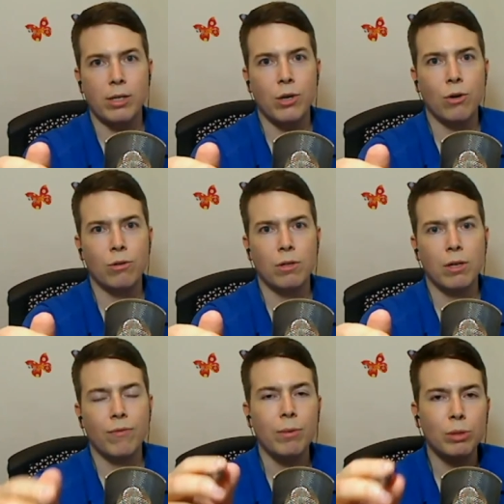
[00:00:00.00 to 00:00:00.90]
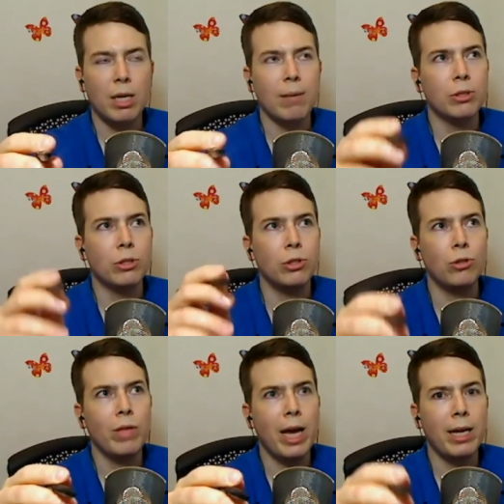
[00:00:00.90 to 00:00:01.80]
you know, if he was able to
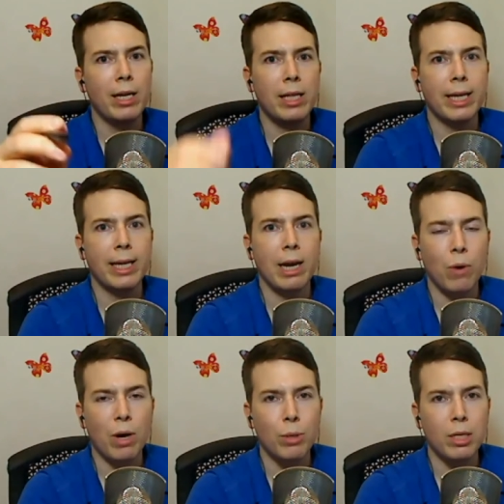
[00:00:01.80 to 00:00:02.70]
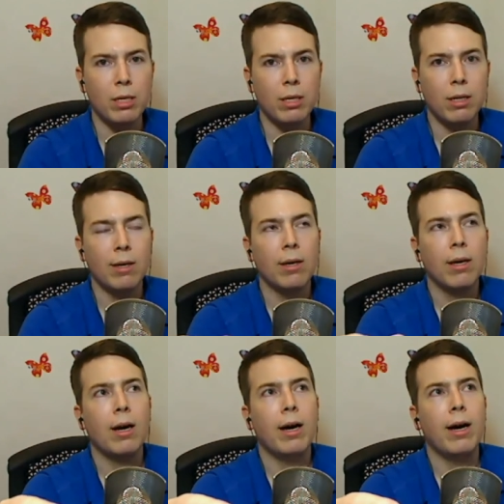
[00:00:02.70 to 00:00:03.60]
do that and then get away with it,
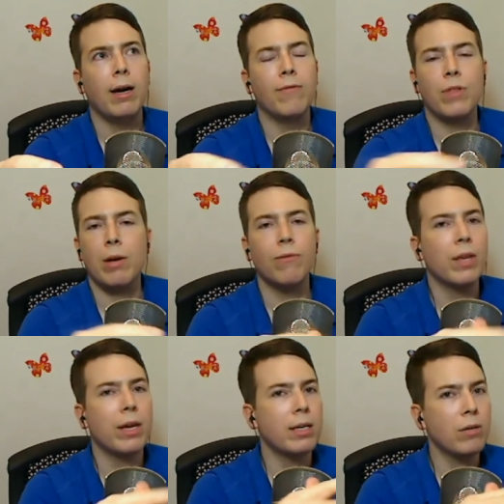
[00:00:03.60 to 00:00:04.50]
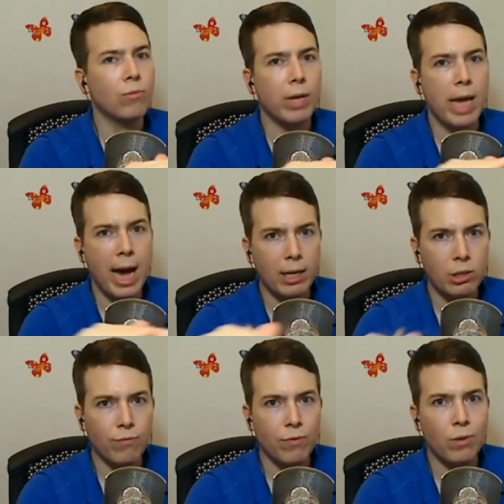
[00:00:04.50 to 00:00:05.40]
if they didn't
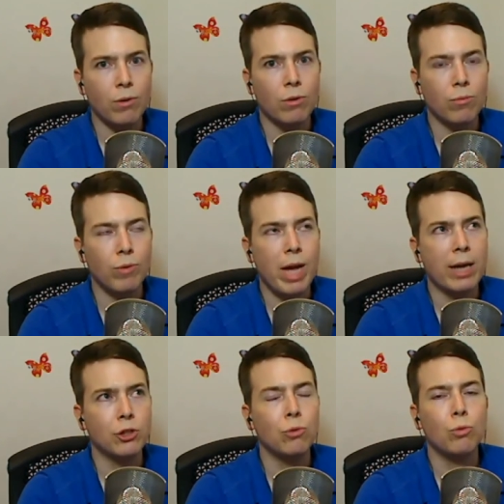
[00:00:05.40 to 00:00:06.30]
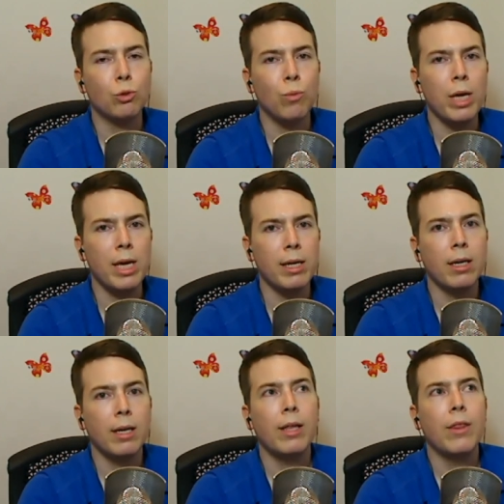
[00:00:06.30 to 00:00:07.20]
react, if their reaction was weak,
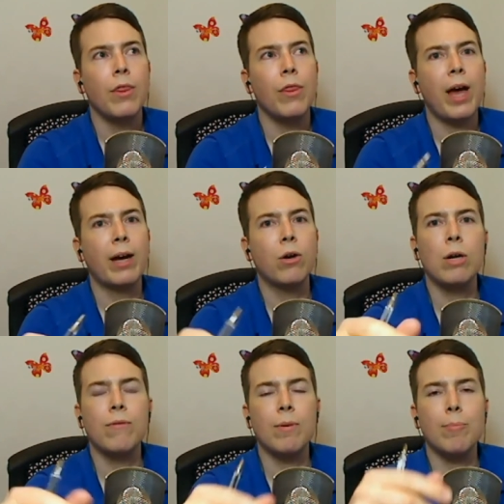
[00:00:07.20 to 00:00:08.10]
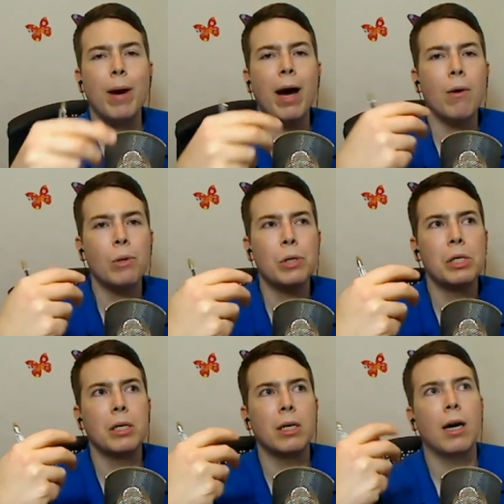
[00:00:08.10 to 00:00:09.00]
that could have
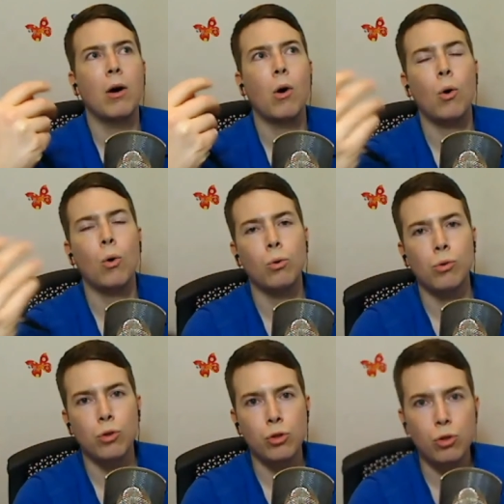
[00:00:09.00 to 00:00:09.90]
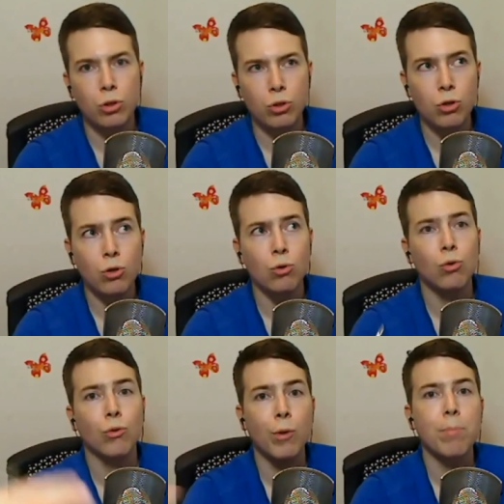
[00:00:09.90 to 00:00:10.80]
empowered a whole new
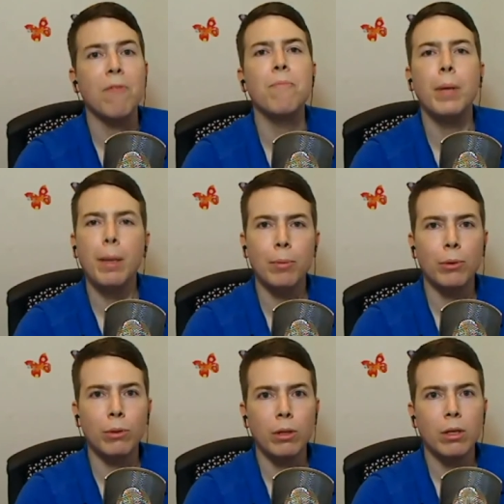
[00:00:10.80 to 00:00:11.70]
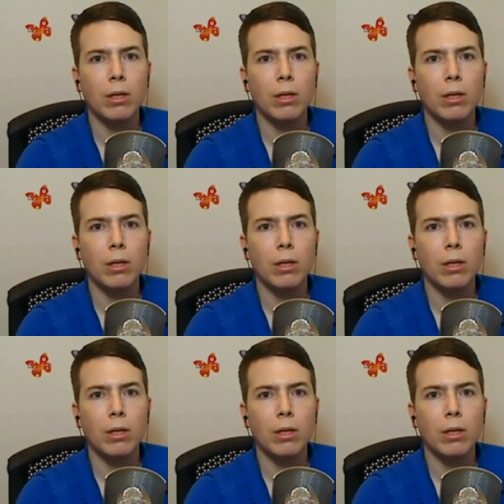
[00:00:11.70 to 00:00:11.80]
group of people